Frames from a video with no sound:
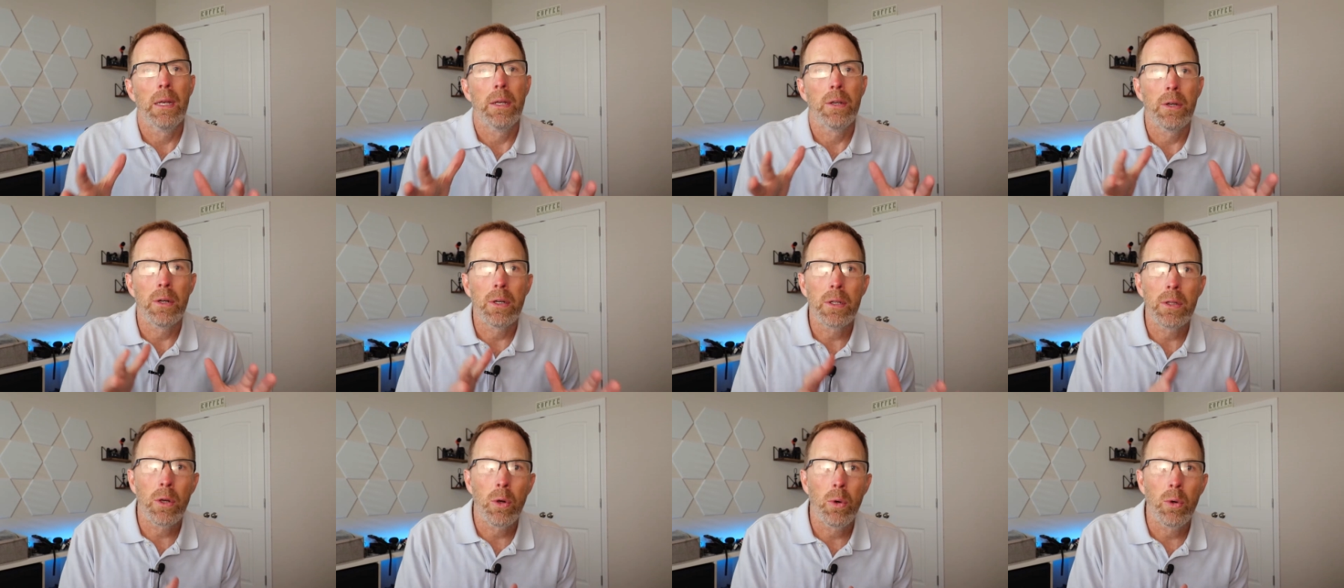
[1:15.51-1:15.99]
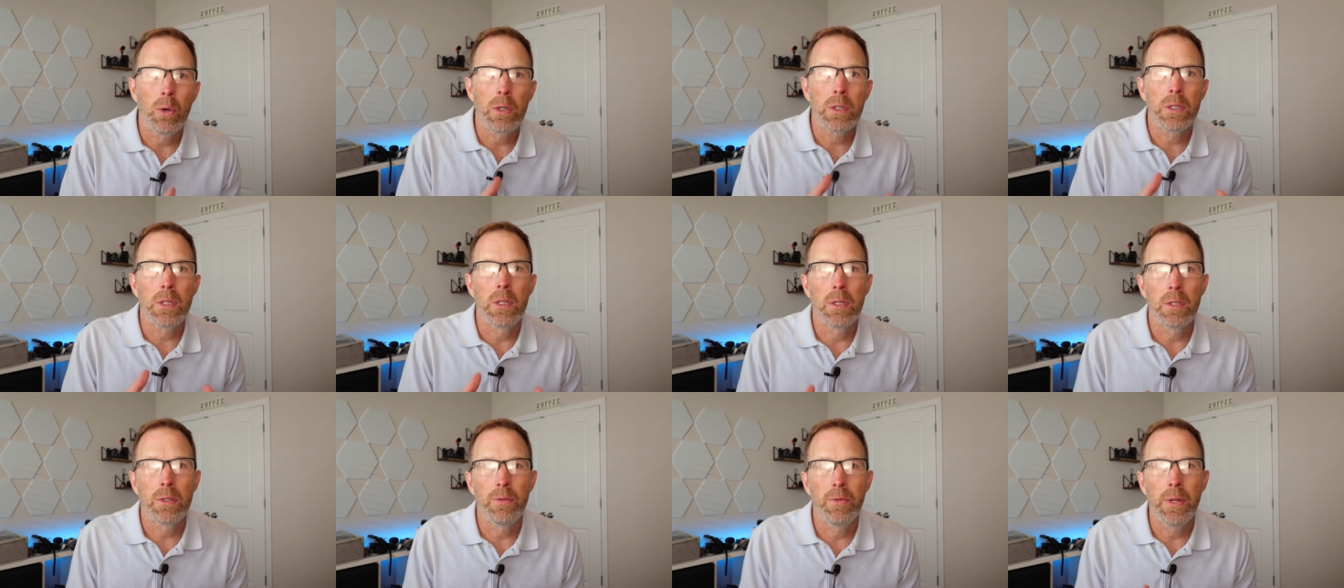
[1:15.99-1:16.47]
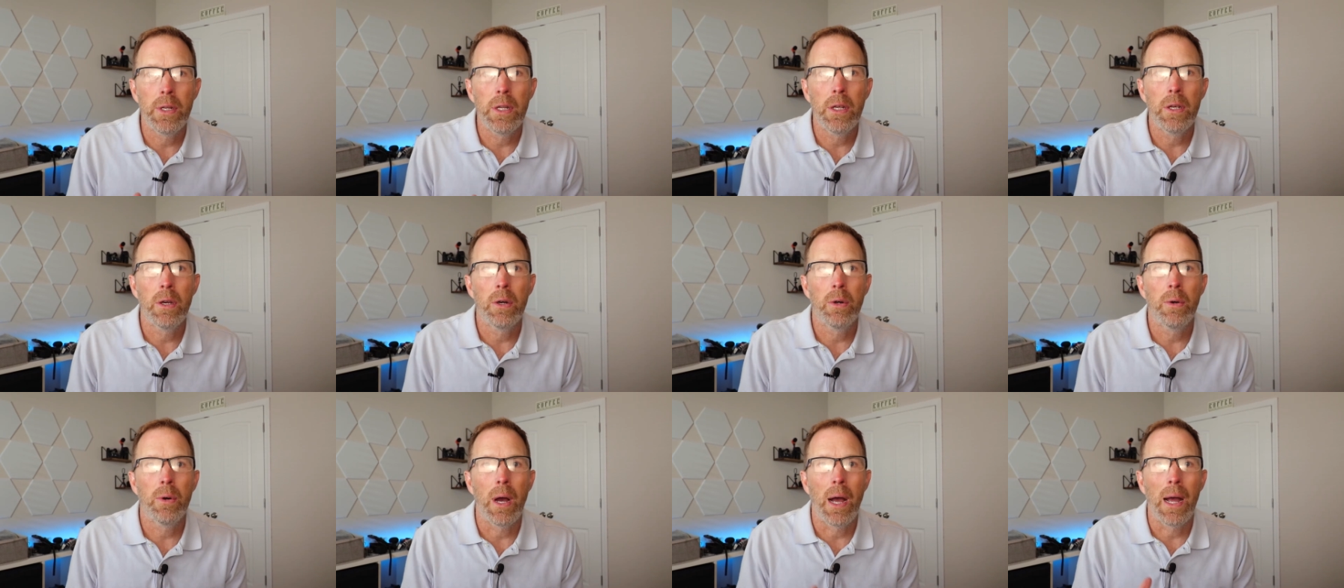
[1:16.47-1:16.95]
during the course of this
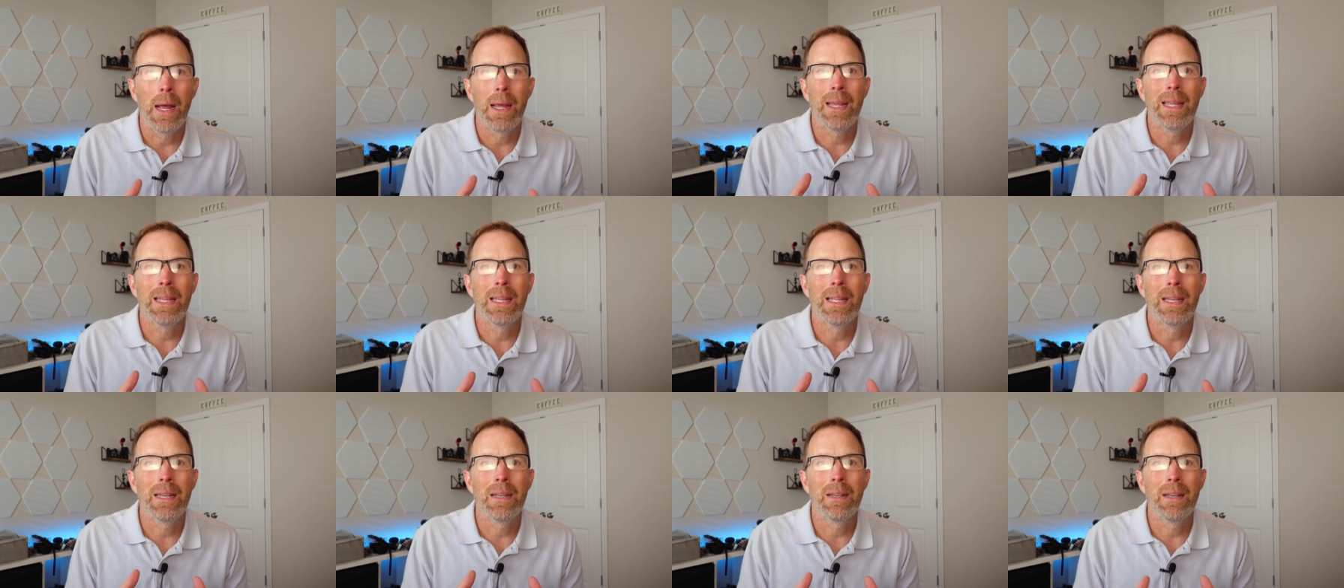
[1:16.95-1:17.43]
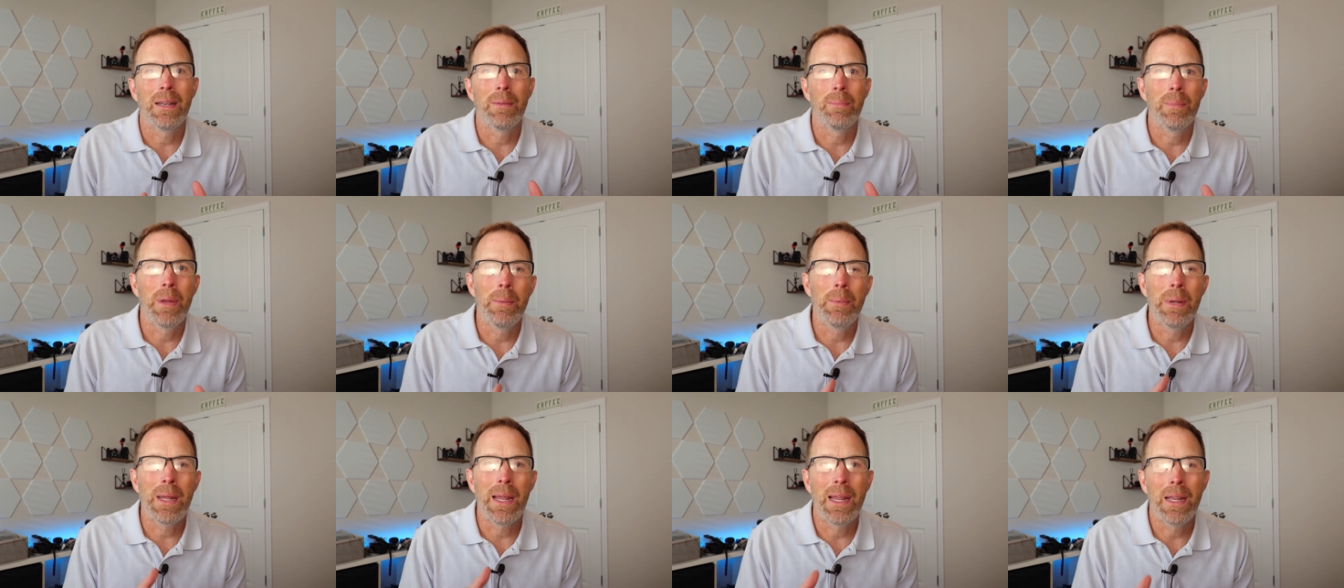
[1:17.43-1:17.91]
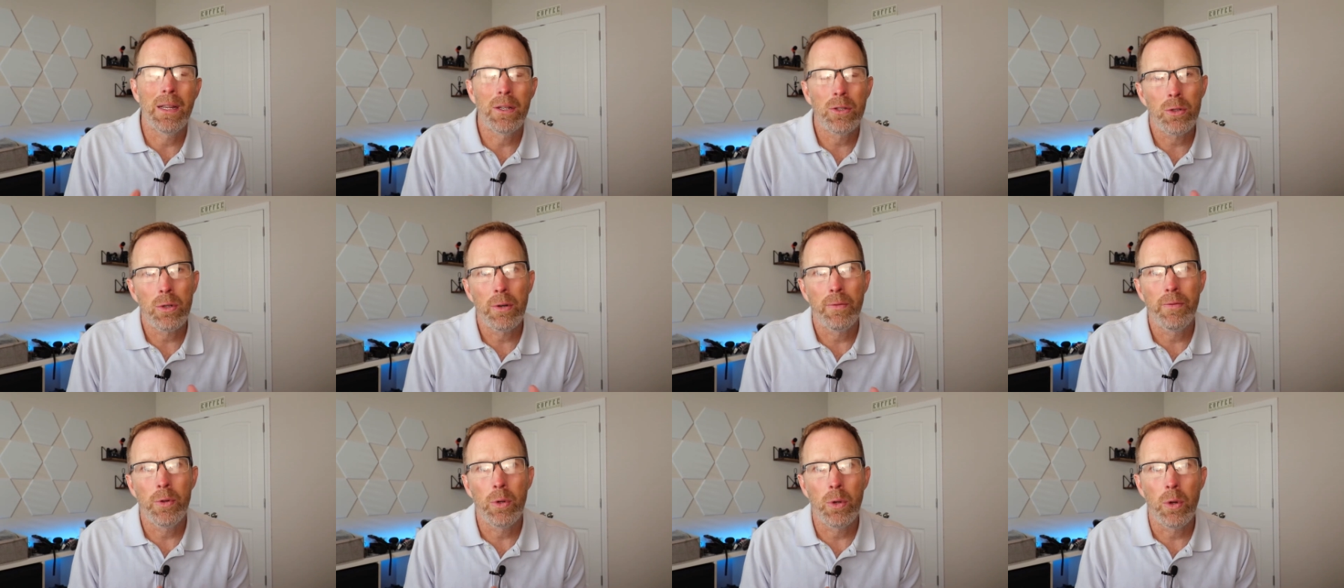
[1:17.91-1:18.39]
video, I can maybe
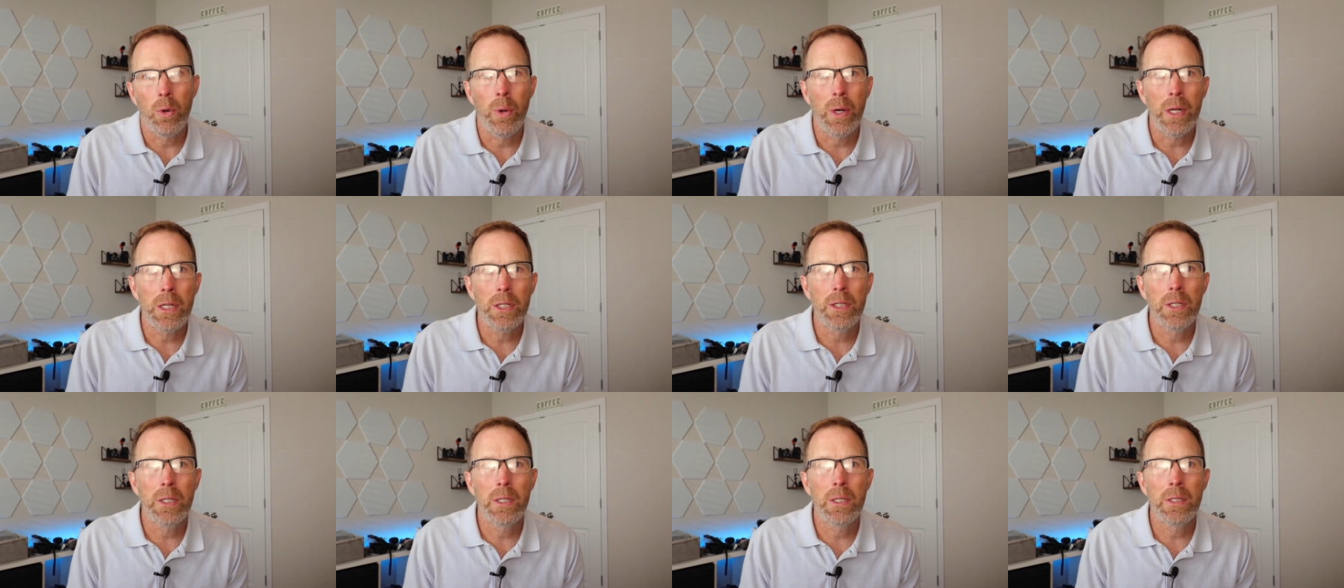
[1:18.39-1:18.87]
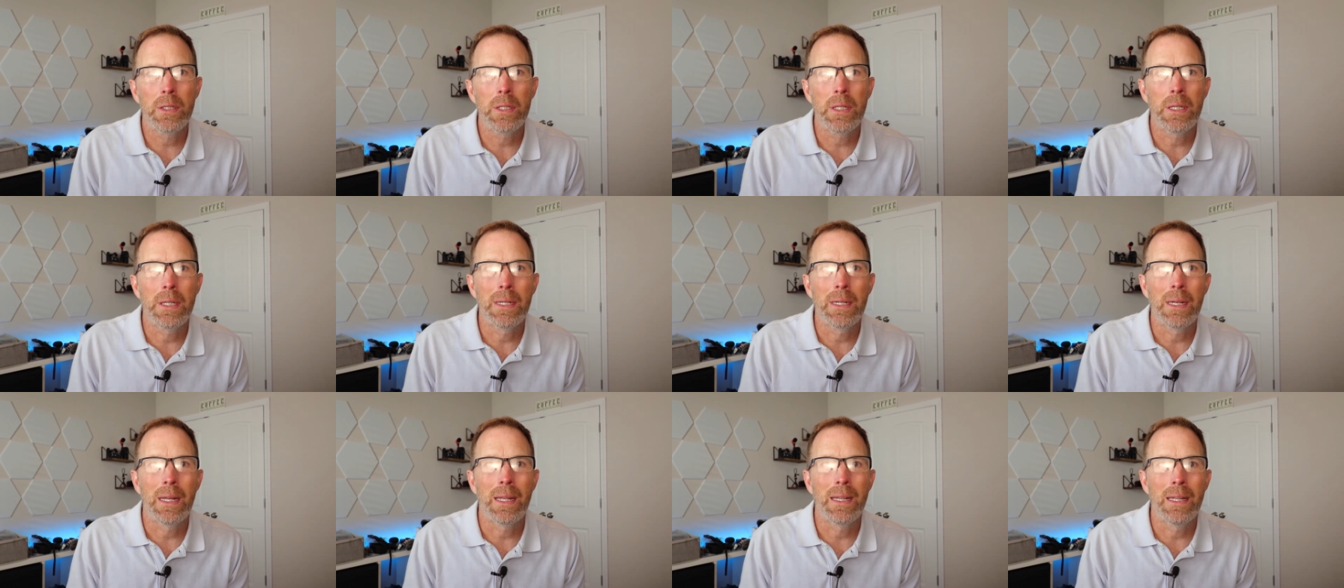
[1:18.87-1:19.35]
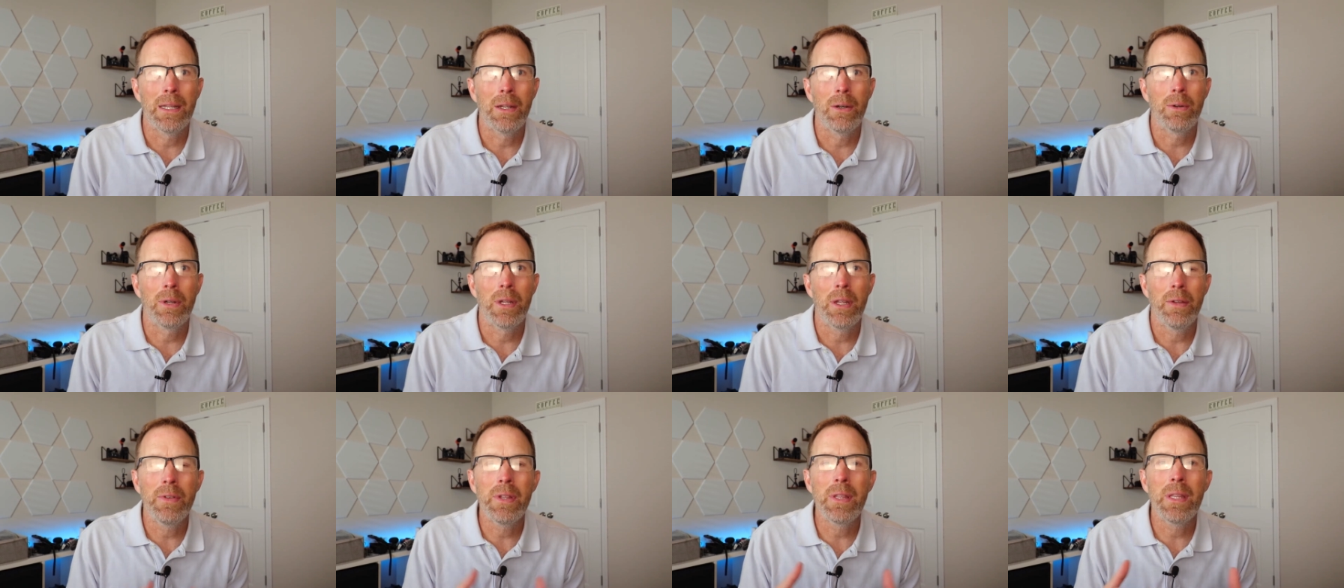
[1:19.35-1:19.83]
answer a few questions and
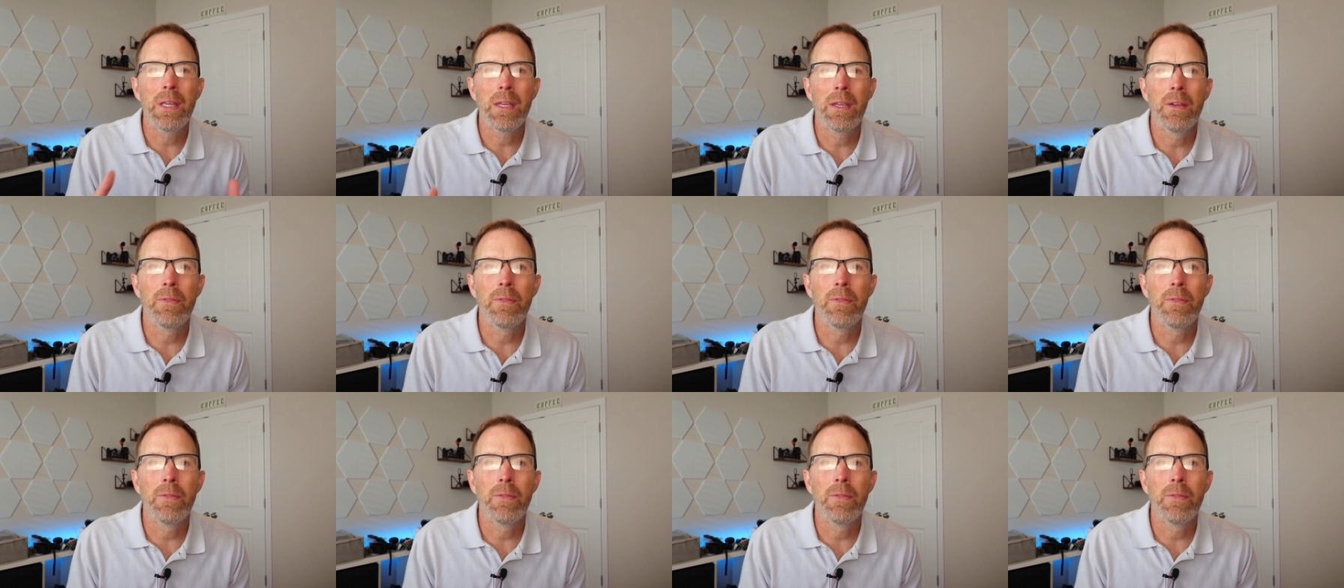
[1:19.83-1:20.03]
give you the